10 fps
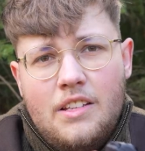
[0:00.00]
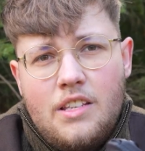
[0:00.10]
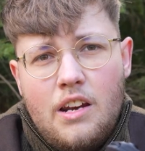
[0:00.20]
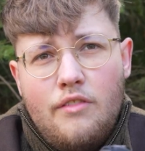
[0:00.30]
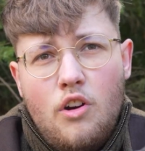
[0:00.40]

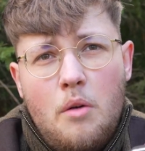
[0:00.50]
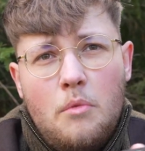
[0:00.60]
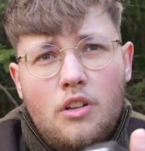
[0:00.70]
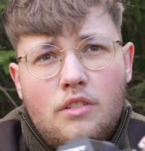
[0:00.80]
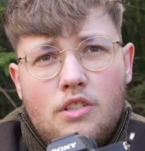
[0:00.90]
Instead of a
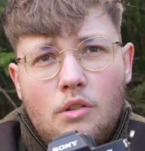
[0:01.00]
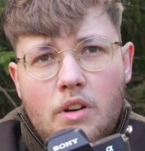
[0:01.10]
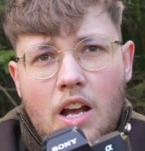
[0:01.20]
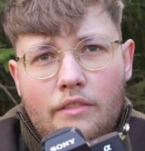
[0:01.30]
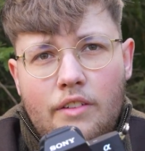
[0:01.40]
normal
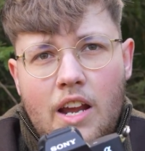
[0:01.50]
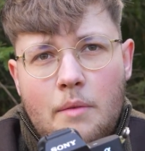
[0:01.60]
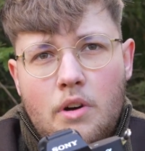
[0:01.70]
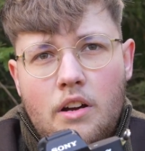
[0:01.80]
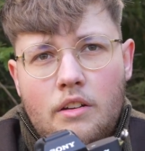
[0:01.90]
Sony Alpha
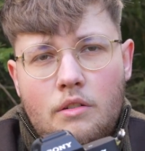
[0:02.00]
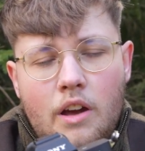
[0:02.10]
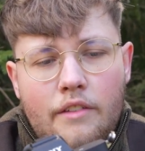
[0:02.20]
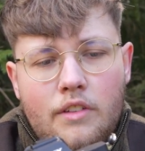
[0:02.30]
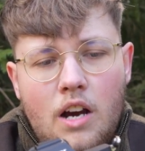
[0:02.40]
camera, you have